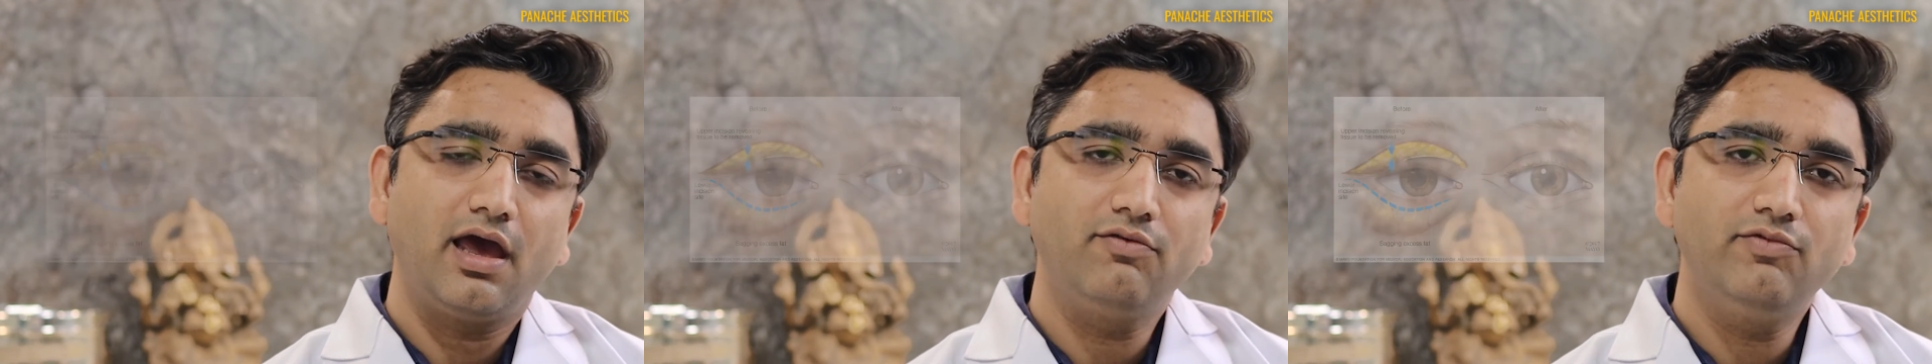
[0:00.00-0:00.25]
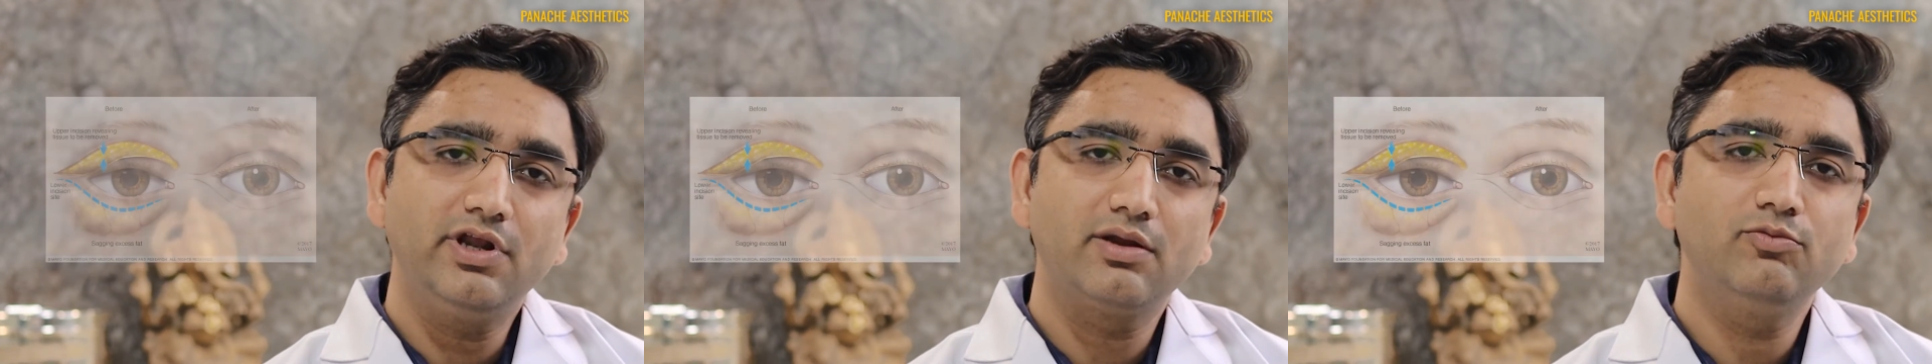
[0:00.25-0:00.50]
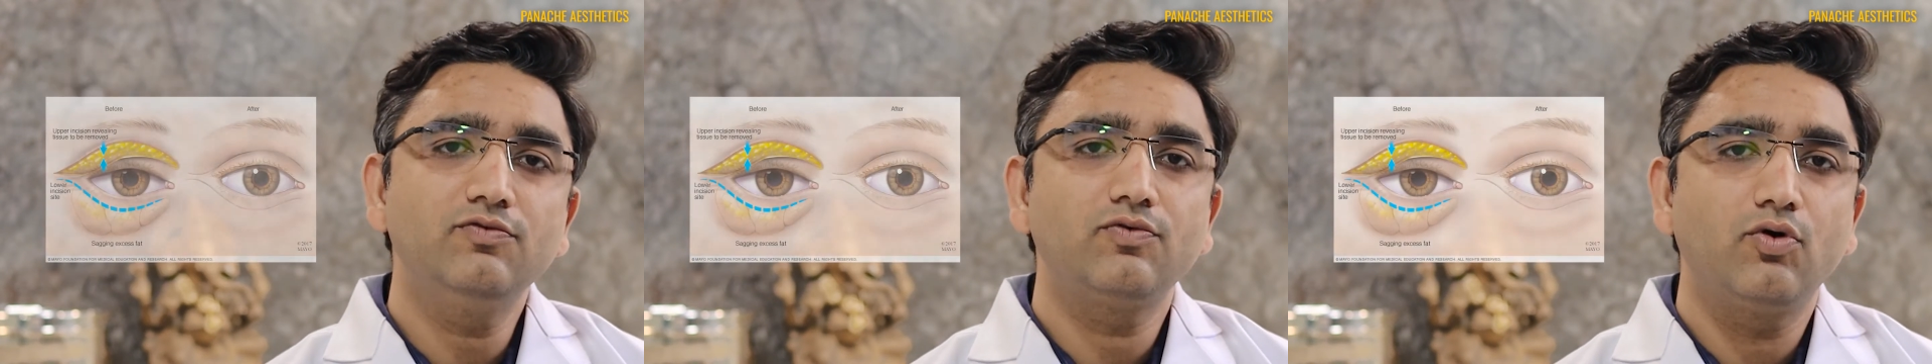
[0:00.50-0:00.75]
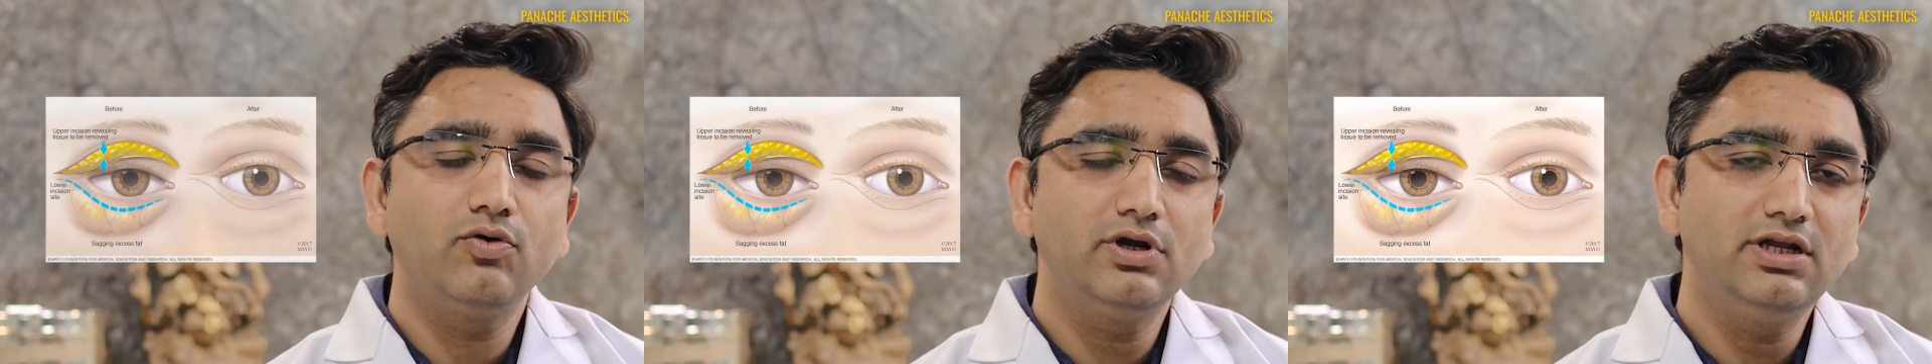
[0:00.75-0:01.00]
and we
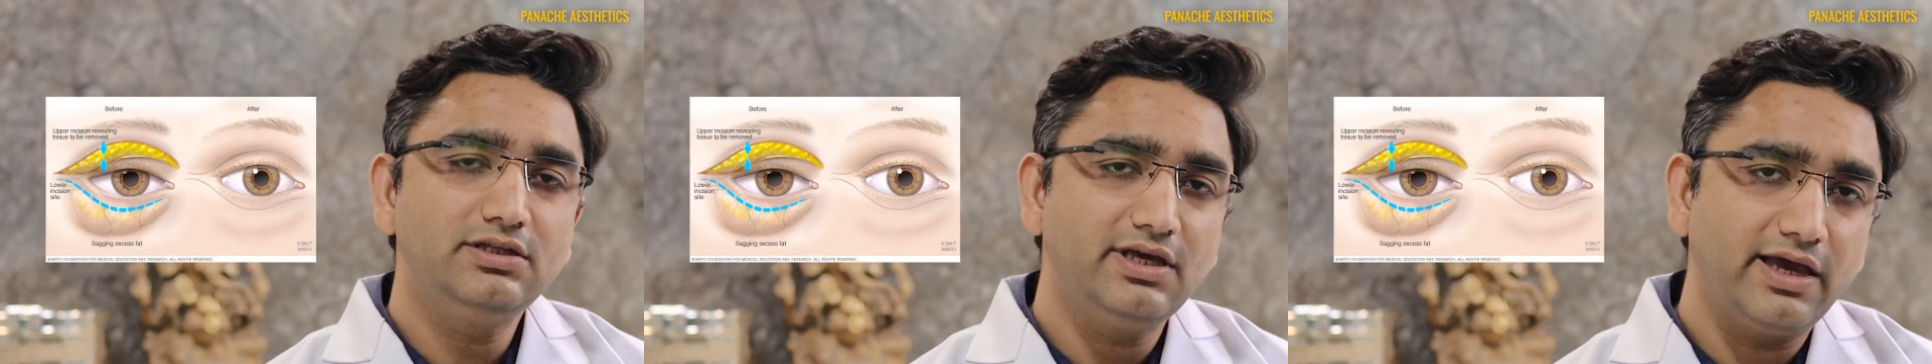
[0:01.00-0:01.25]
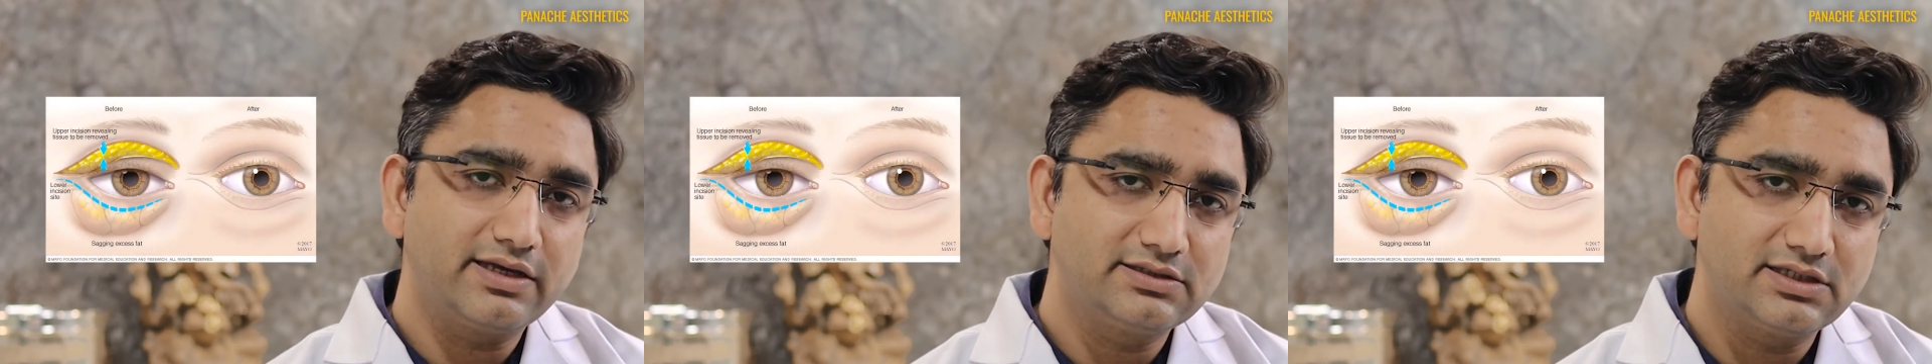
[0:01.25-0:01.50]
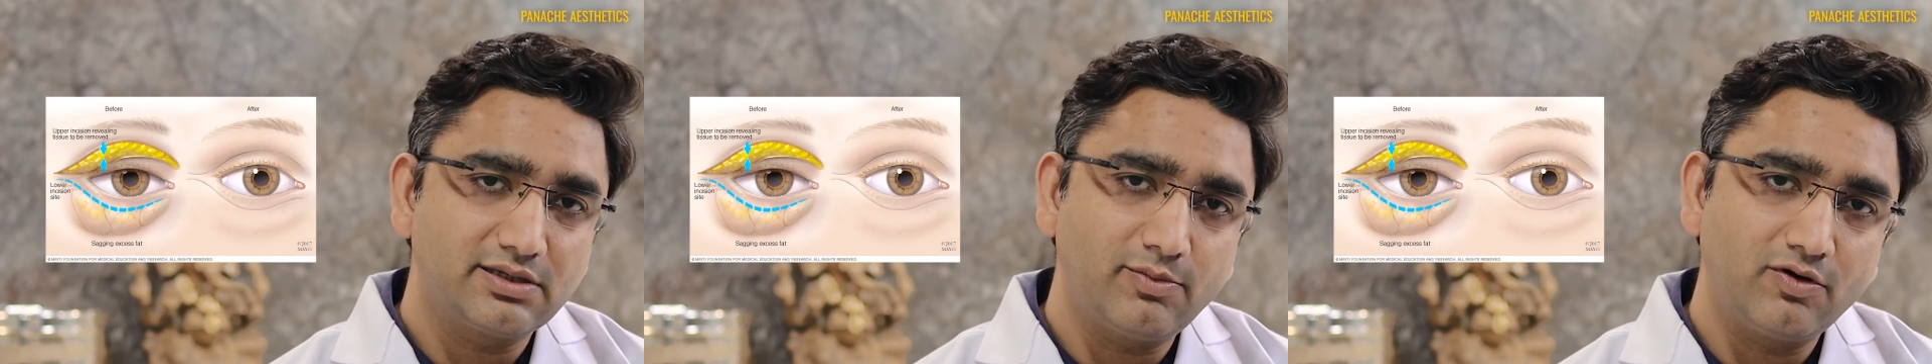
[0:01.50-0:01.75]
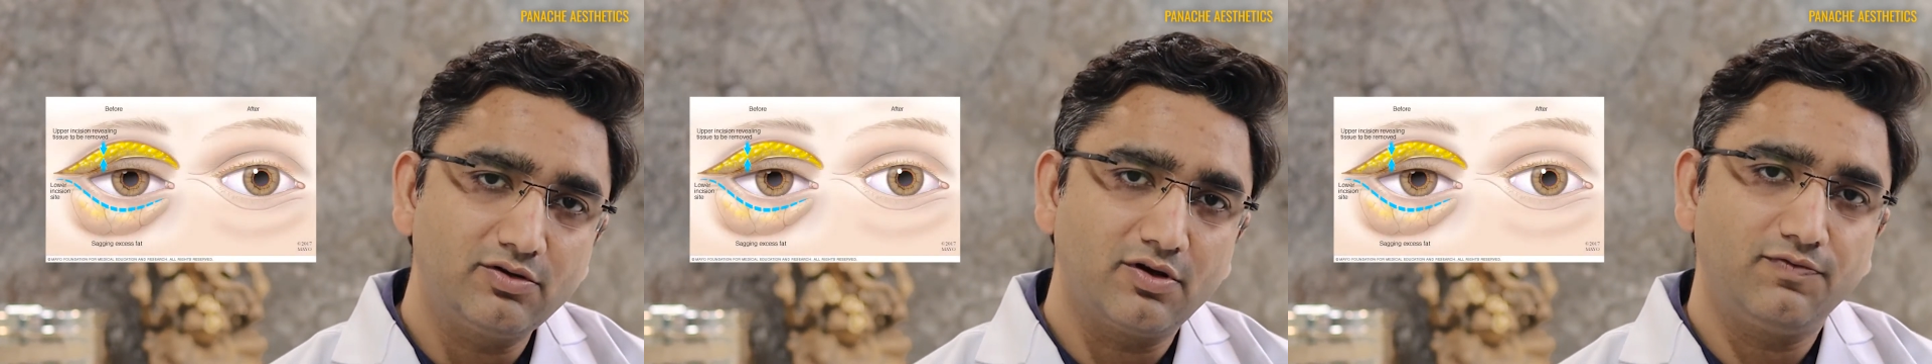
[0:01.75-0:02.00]
remove only the excess
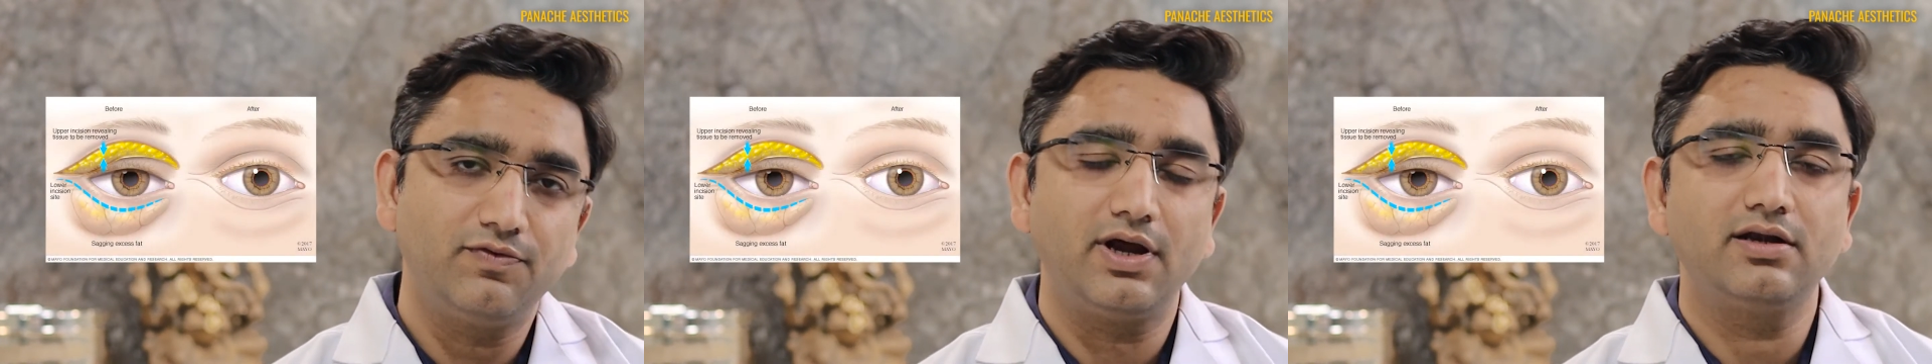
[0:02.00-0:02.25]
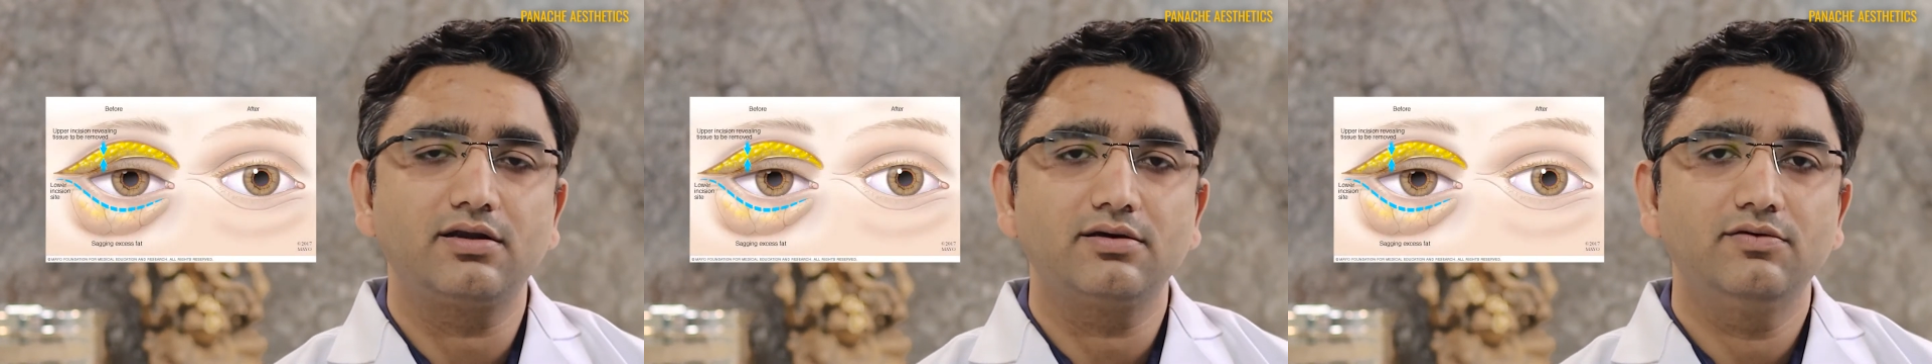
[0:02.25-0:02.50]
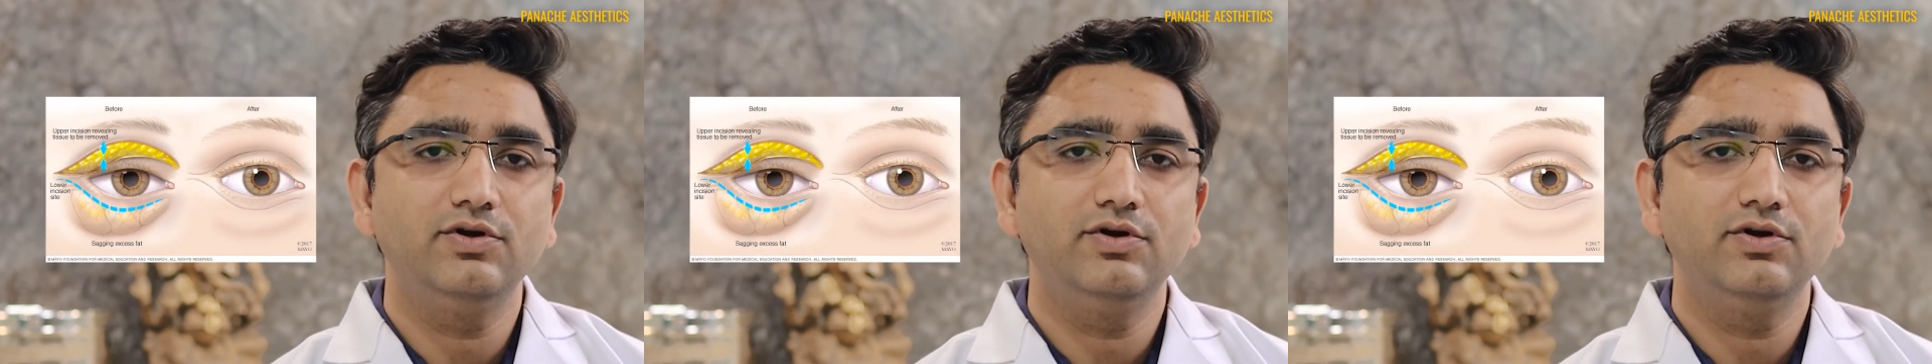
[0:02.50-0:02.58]
amount of fat.